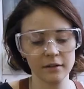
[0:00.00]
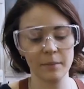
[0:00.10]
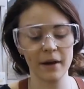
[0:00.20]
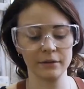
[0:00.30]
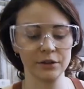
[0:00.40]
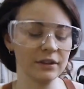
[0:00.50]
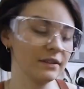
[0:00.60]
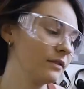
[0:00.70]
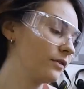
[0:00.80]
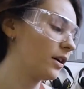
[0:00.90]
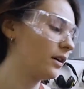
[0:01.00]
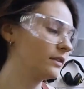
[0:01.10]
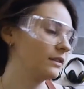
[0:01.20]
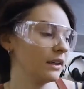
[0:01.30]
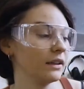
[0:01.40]
boundaries of
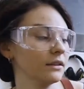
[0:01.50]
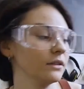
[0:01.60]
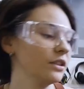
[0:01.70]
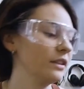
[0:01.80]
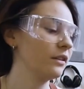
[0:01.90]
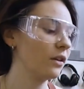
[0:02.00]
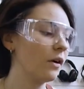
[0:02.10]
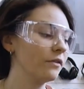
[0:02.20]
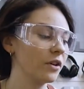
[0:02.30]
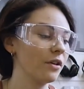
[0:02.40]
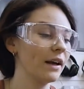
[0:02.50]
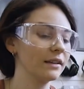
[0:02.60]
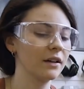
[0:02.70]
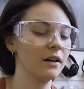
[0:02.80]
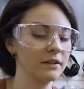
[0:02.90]
casting. She did a lot of
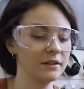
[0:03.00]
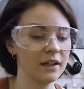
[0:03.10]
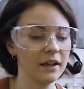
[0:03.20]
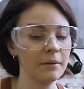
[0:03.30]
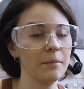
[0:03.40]
direct casting and